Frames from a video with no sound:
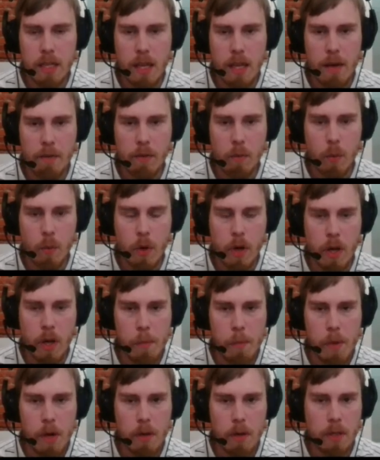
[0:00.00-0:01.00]
have to worry
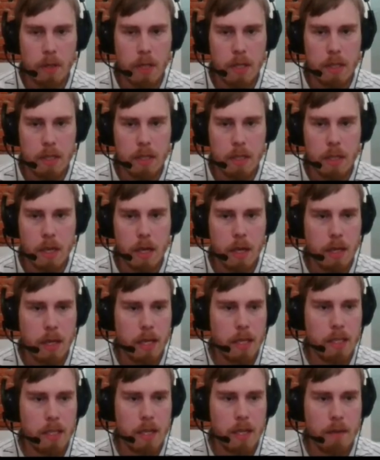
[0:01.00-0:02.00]
about his
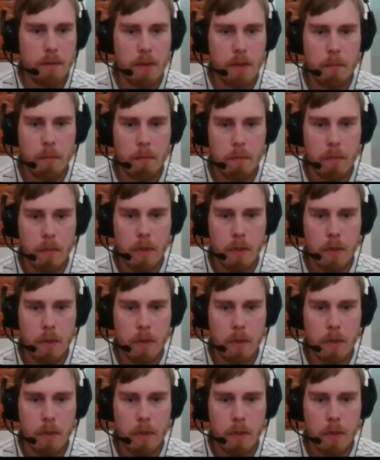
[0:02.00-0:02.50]
king safety.